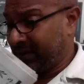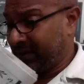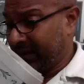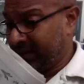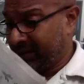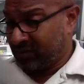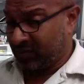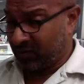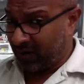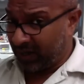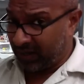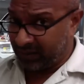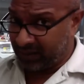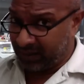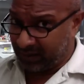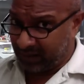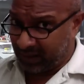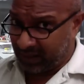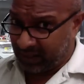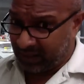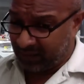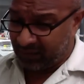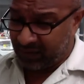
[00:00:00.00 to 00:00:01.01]
It's great that
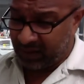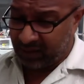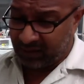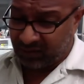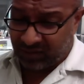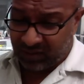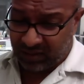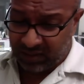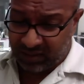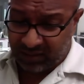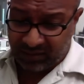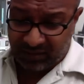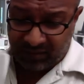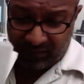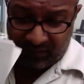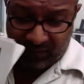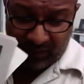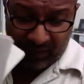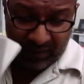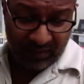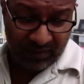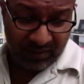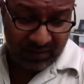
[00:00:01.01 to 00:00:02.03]
they give young journalists a
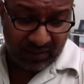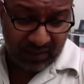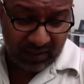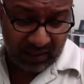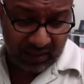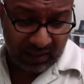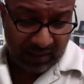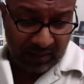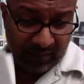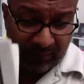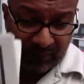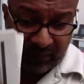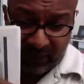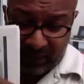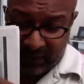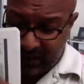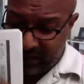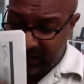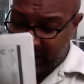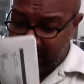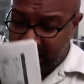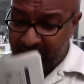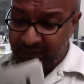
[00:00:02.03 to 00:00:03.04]
voice,
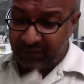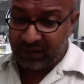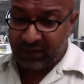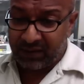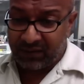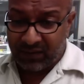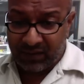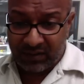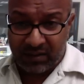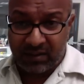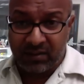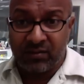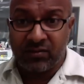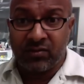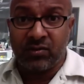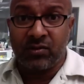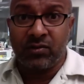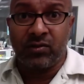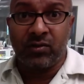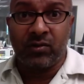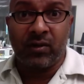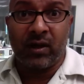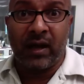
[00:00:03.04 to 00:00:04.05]
even if it is to
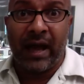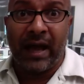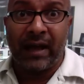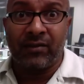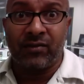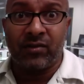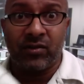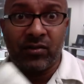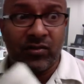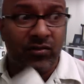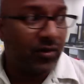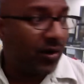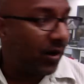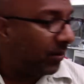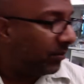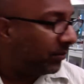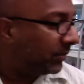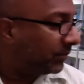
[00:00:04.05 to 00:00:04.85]
do a hatchet job.